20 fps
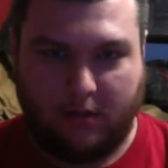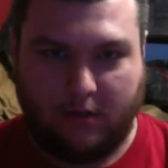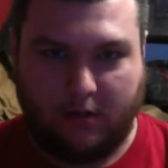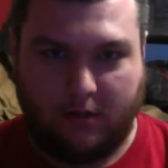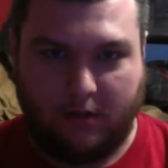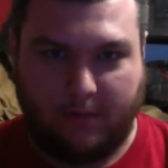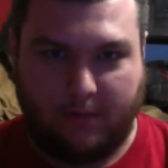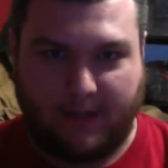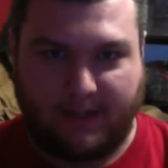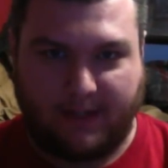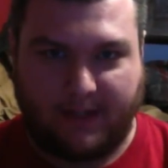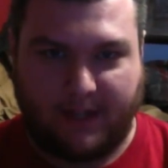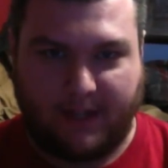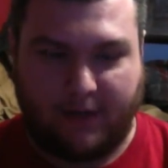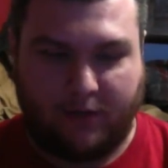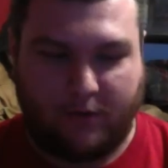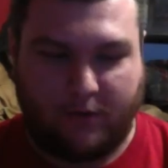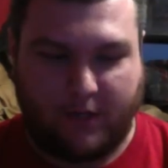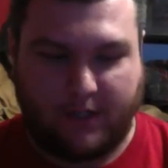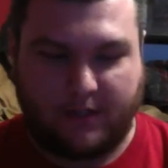makes that
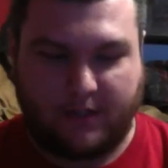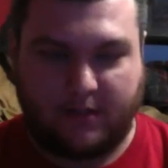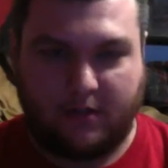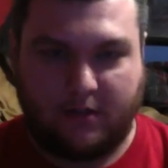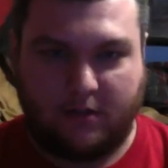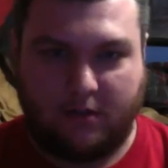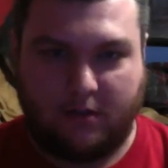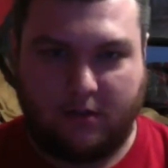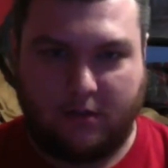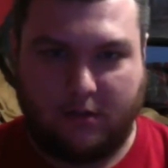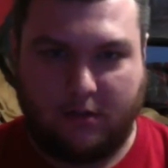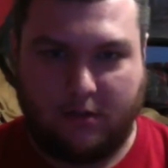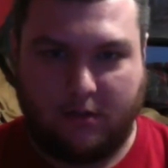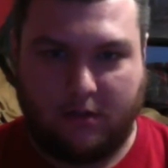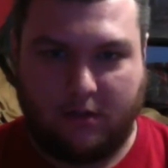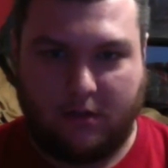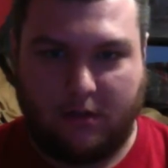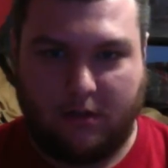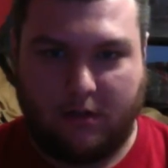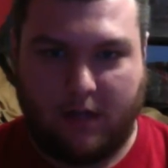noise.
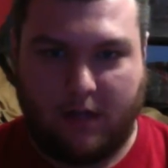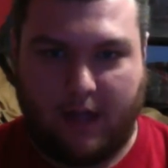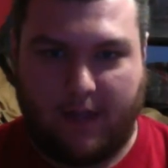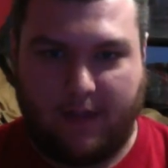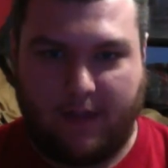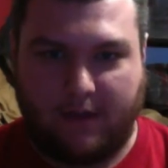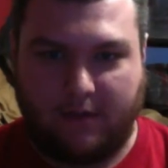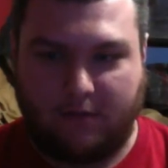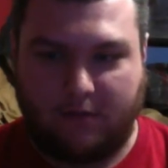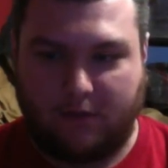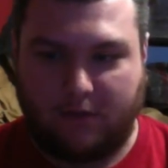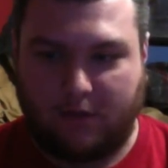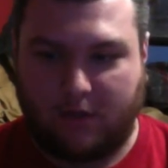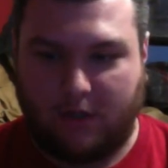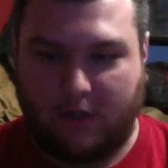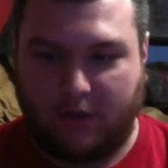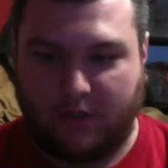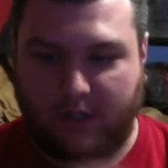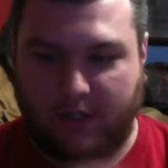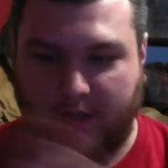And then
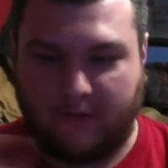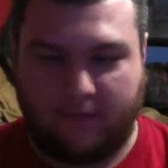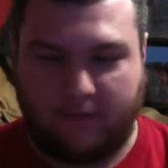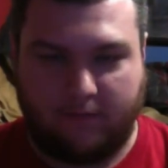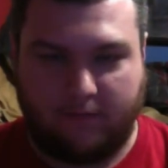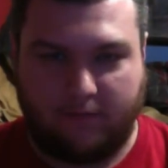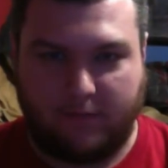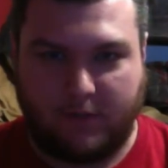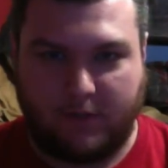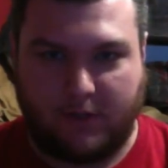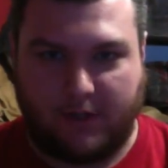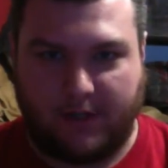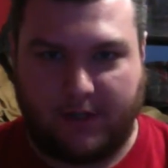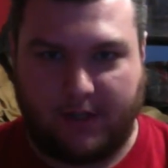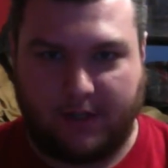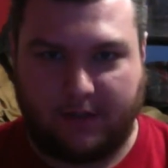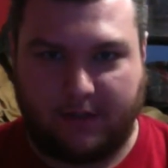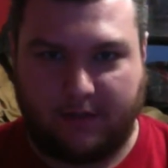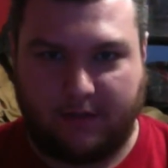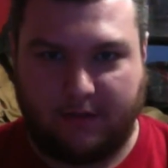close it, that's all it does.